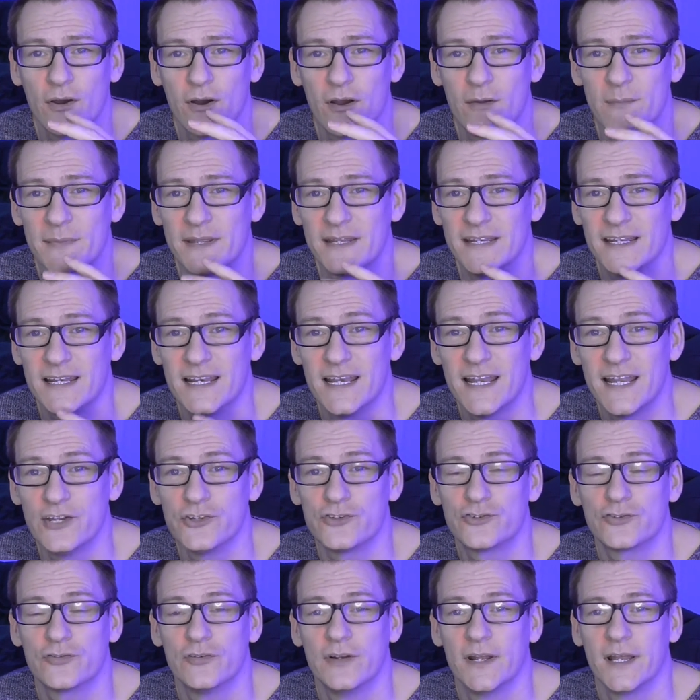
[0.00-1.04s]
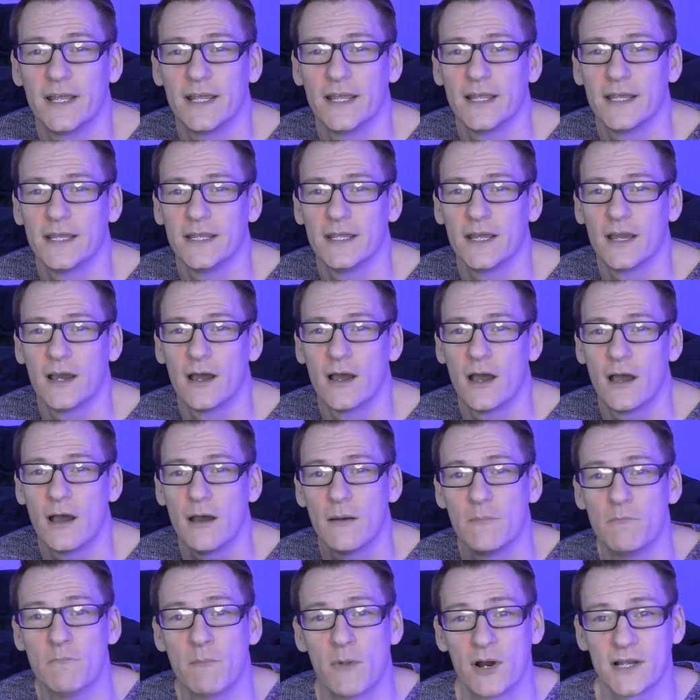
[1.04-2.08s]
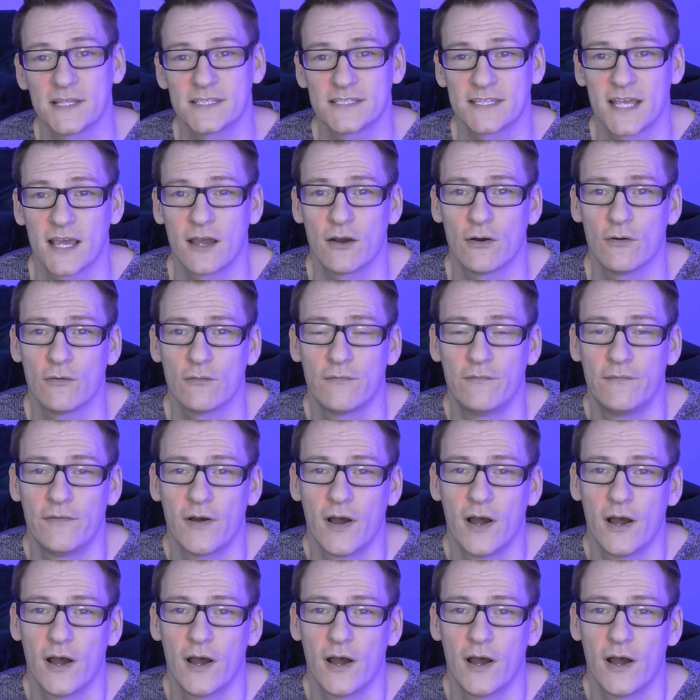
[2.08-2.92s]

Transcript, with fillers: I mean, literally, um, myself,